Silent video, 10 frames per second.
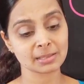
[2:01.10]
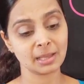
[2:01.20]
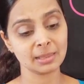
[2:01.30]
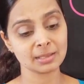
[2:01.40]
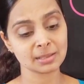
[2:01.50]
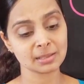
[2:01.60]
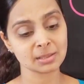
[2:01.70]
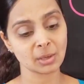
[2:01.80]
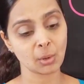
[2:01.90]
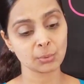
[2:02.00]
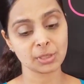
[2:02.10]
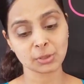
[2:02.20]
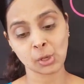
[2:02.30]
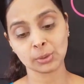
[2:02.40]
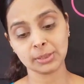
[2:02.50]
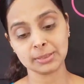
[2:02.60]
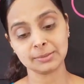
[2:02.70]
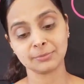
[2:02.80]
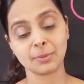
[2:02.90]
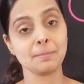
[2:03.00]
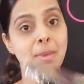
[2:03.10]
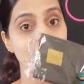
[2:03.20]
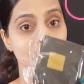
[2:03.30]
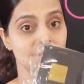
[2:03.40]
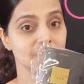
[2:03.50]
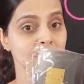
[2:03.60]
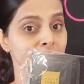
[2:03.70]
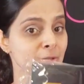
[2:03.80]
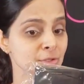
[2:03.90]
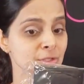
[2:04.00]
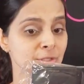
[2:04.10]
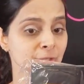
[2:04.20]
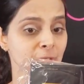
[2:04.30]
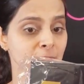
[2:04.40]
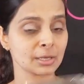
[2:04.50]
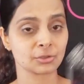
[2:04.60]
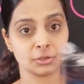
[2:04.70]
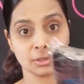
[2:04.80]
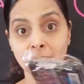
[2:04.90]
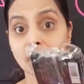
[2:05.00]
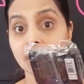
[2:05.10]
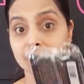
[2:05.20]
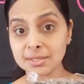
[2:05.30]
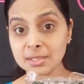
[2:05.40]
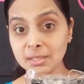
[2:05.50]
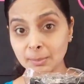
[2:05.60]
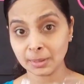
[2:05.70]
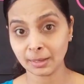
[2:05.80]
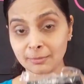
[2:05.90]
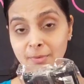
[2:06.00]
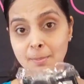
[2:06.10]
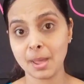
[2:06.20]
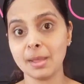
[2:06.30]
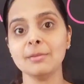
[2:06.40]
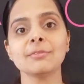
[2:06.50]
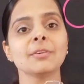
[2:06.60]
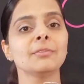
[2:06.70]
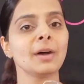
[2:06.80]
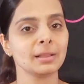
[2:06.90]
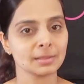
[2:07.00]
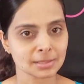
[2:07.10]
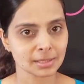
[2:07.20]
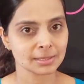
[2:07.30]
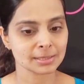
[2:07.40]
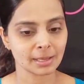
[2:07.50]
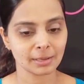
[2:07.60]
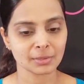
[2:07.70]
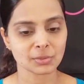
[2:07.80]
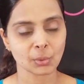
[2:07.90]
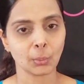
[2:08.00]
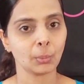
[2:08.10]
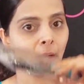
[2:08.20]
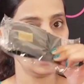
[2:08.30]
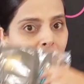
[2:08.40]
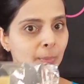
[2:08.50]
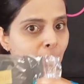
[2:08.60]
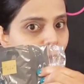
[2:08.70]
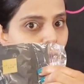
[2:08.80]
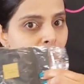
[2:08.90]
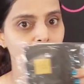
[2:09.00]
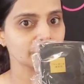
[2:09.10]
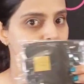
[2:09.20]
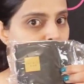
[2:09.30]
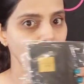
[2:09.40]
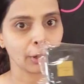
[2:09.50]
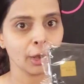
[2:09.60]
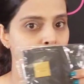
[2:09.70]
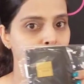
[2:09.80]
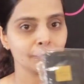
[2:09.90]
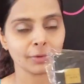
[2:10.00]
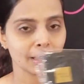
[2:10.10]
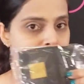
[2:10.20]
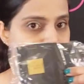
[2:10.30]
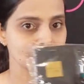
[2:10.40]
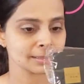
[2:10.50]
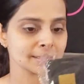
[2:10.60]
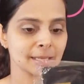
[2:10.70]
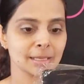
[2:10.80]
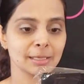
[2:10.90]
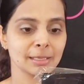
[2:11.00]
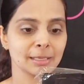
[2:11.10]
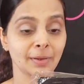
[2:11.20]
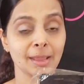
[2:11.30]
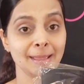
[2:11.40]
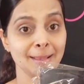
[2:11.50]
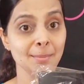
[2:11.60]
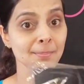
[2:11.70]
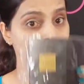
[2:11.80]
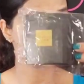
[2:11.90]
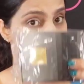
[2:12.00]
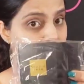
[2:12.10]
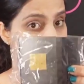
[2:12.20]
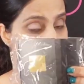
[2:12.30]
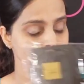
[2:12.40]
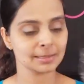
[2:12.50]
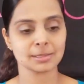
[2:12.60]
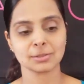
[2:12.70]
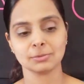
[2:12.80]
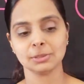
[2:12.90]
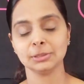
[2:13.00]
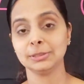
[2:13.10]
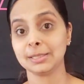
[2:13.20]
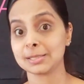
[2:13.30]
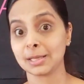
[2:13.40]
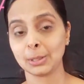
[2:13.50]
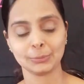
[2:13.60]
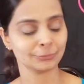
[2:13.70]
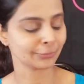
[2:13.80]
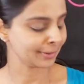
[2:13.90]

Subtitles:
and this is Eau de Toilette for men. It's a legendary collection. This is coming out for men for Valentine's Day. So anyone looking for a Valentine's Day gift for him, this is a really nice cologne for